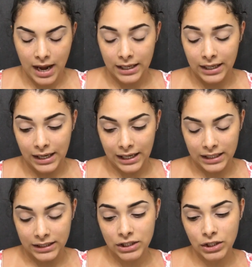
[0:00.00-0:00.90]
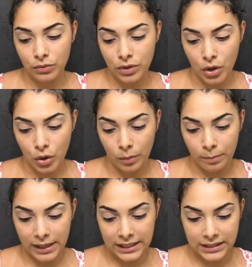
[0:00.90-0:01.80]
and it lets you know
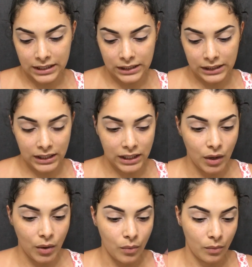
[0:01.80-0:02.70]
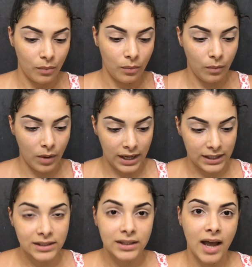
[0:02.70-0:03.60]
basically
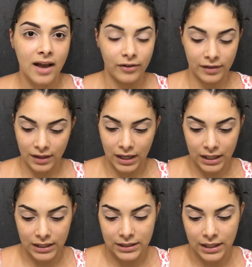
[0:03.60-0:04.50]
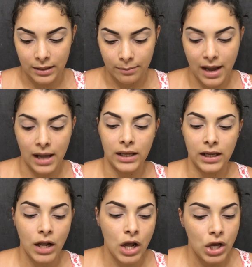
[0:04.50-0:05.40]
what everything is in the palette.
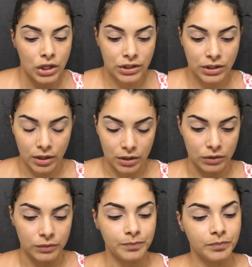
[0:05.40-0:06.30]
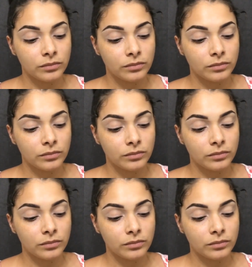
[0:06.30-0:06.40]
So